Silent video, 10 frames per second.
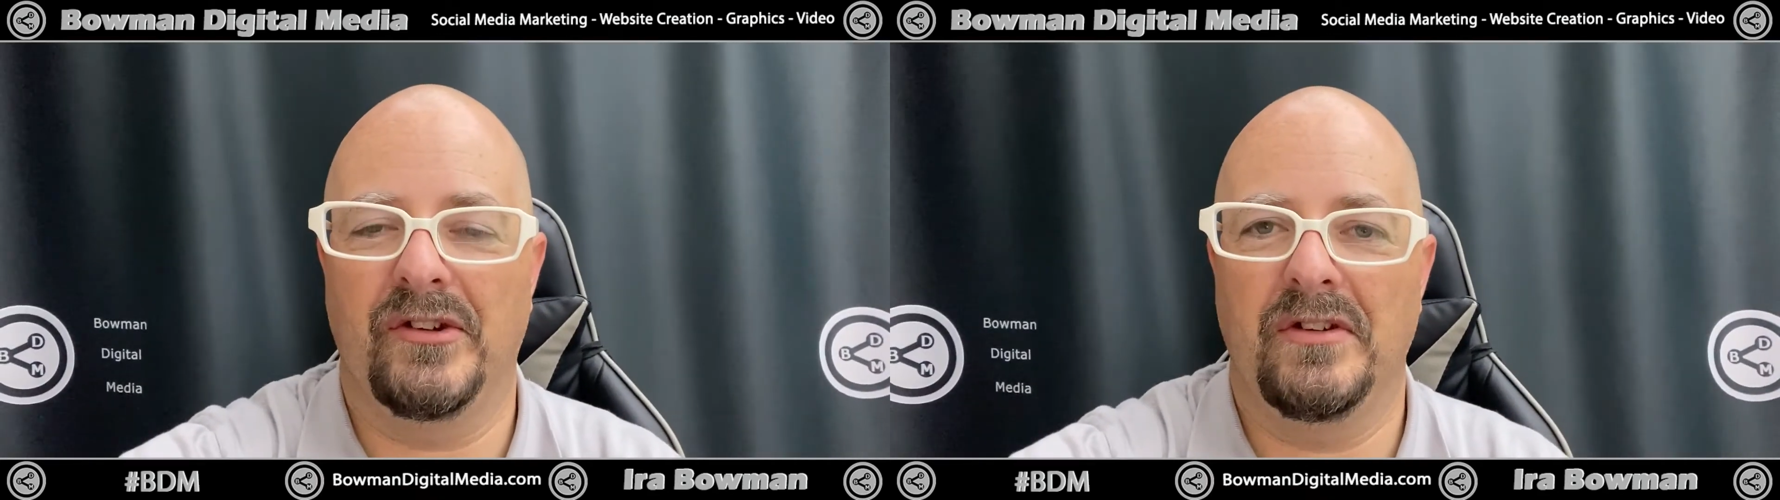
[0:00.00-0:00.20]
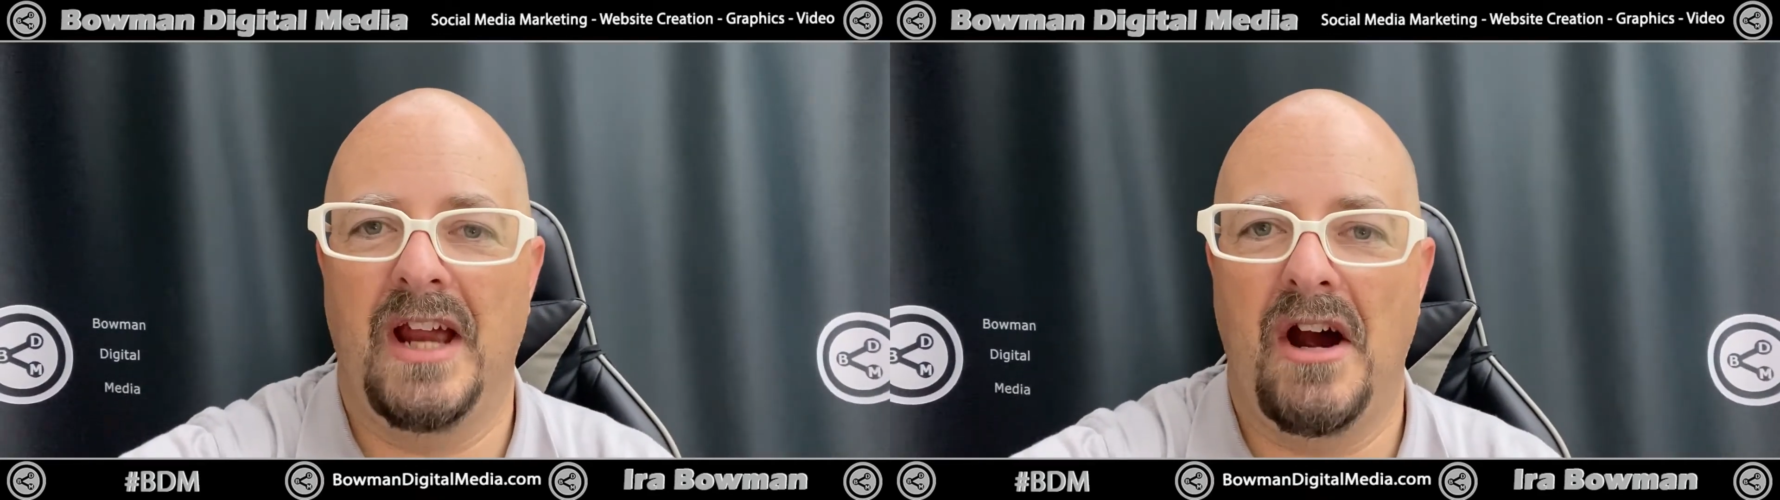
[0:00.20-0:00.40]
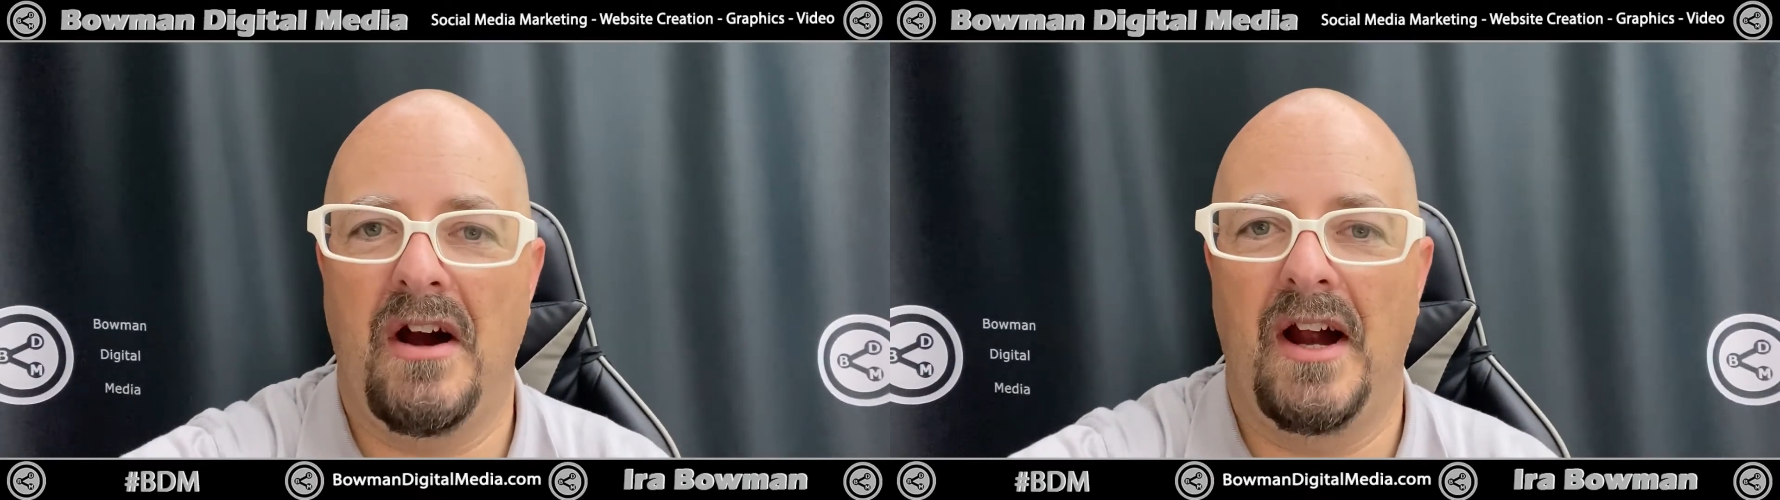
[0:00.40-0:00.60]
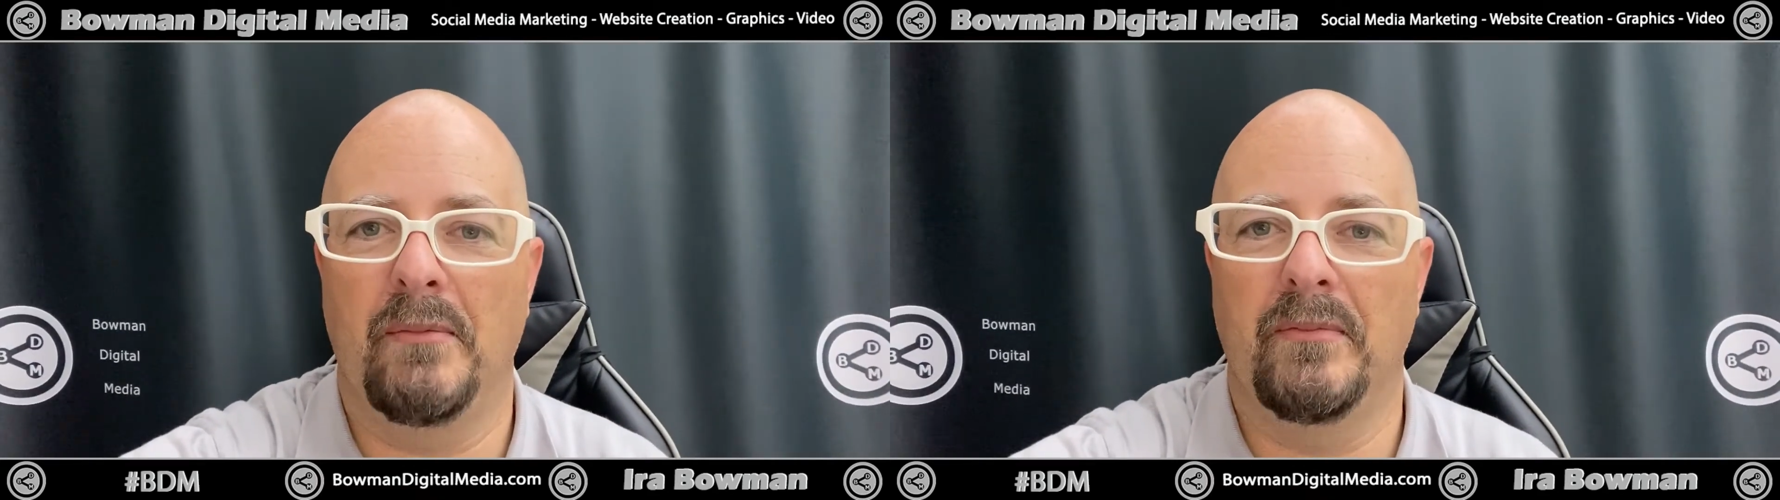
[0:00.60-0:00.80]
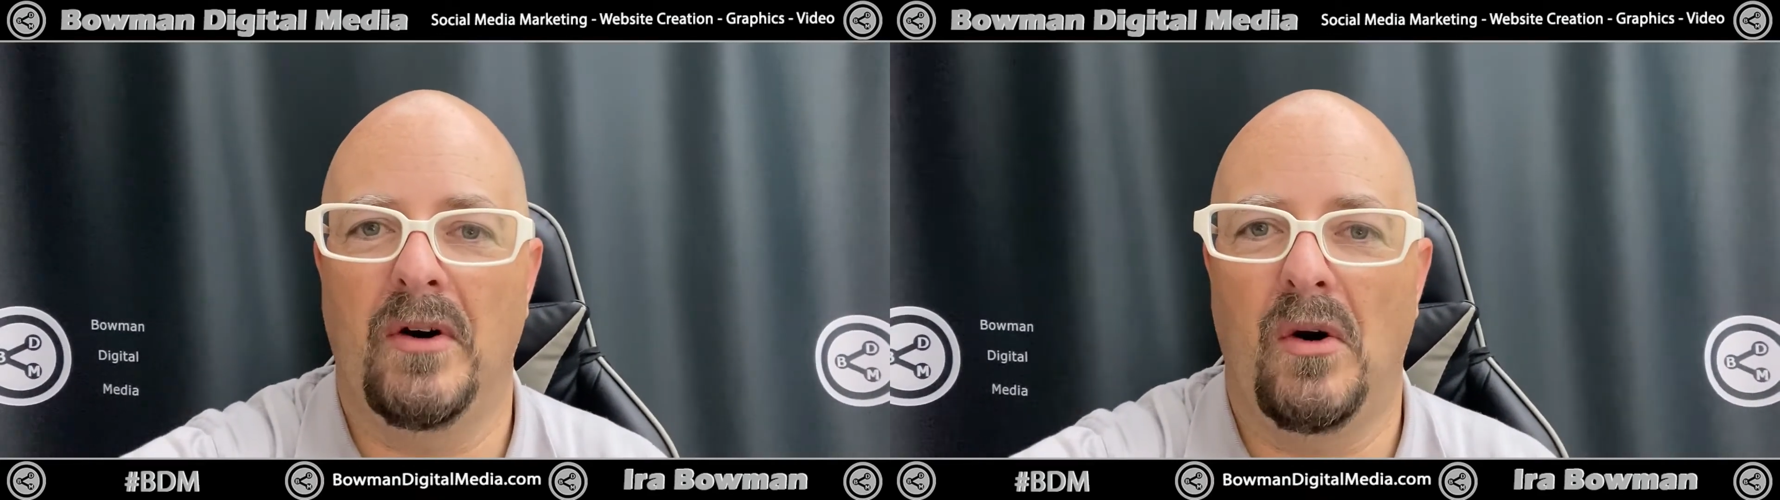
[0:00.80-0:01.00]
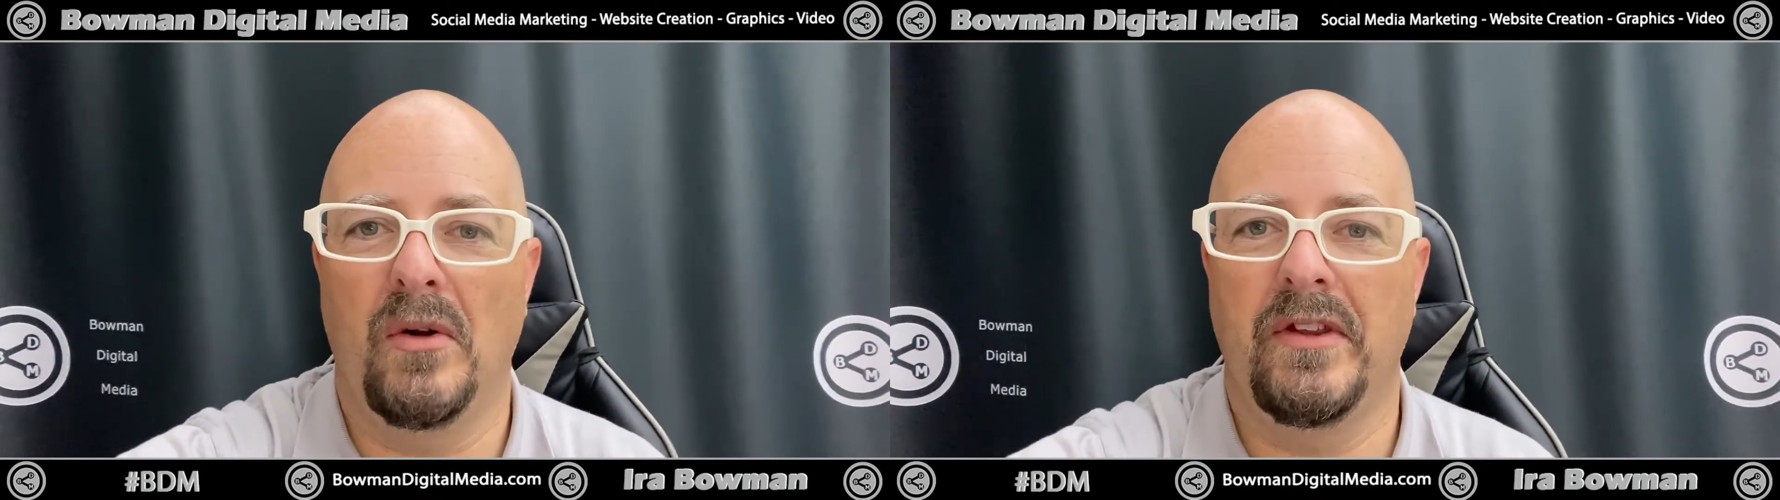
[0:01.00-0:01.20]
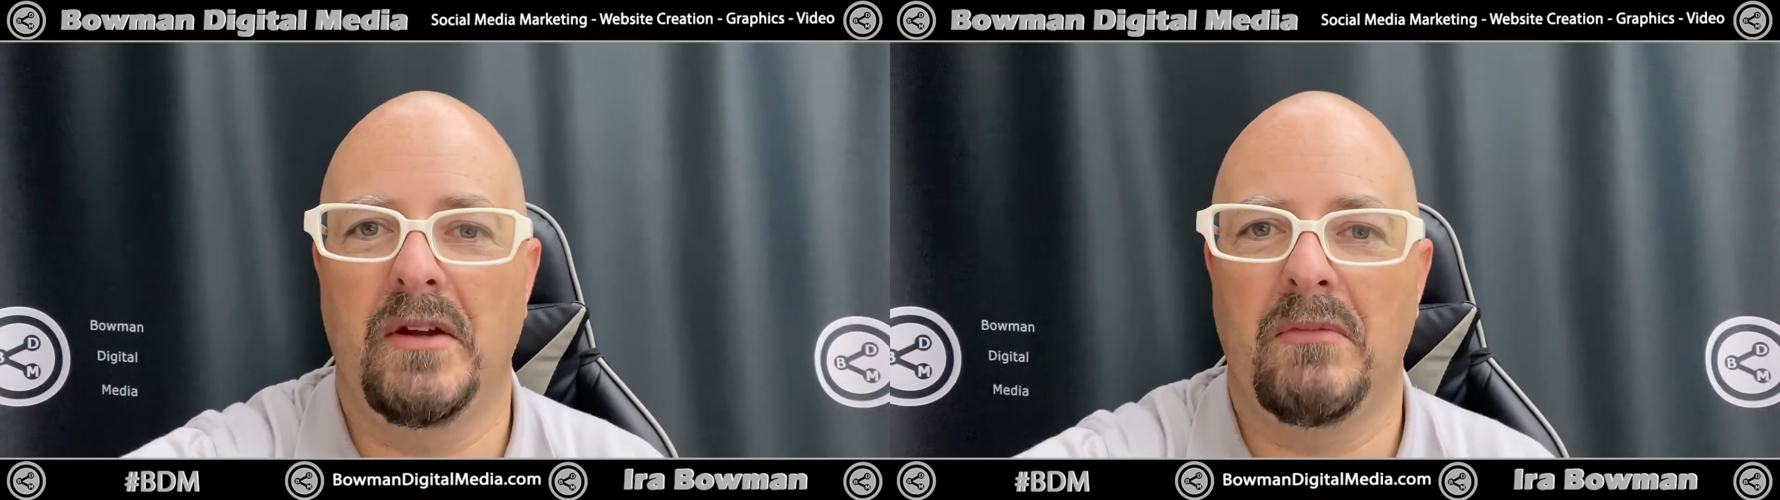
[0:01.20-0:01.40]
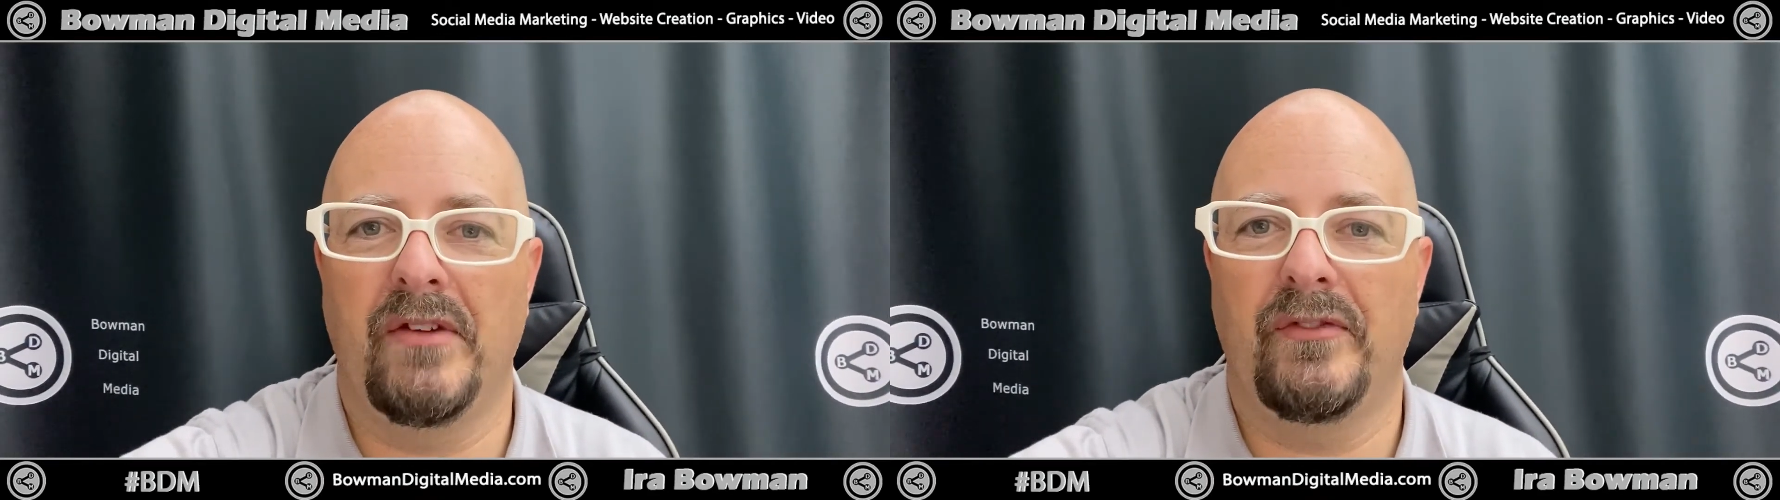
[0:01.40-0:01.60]
so now I'm
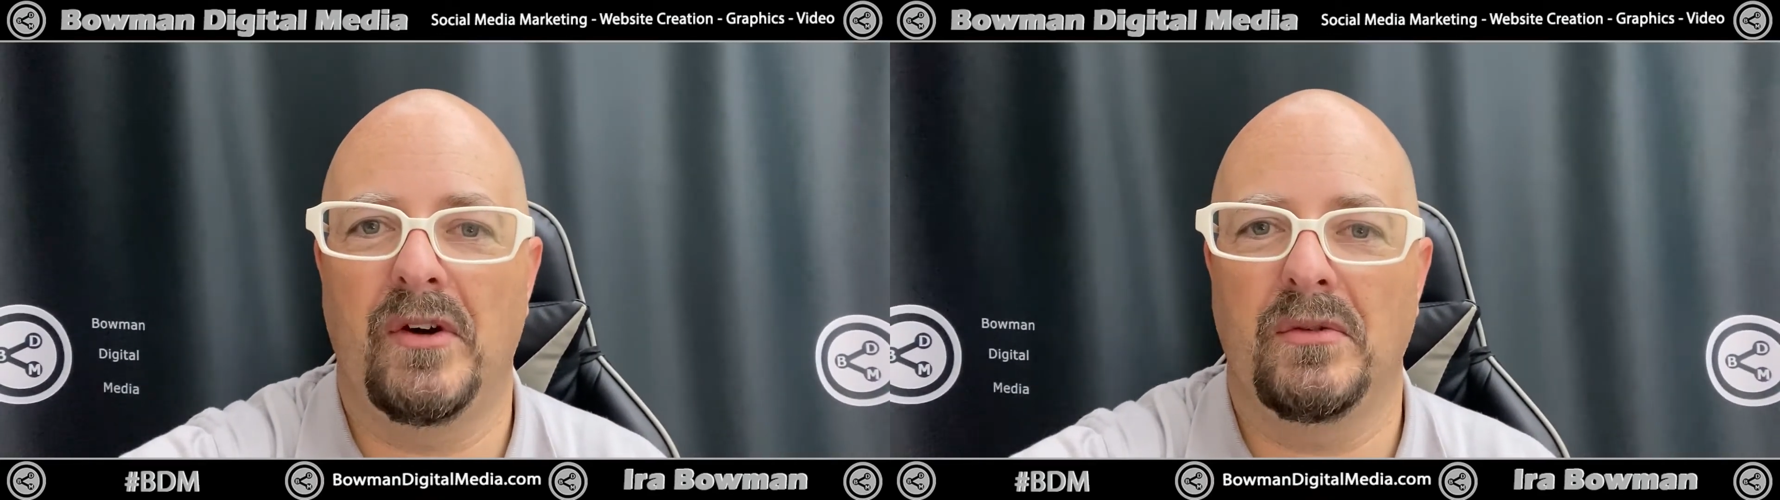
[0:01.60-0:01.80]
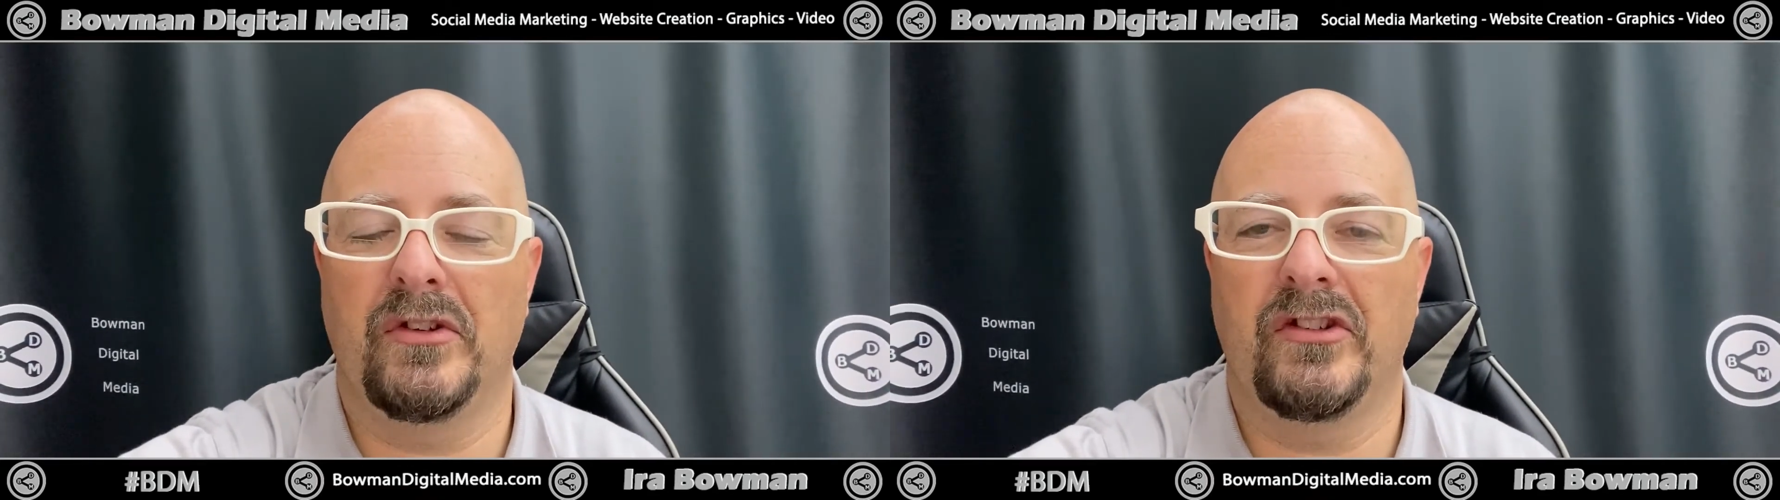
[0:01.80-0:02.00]
holding my phone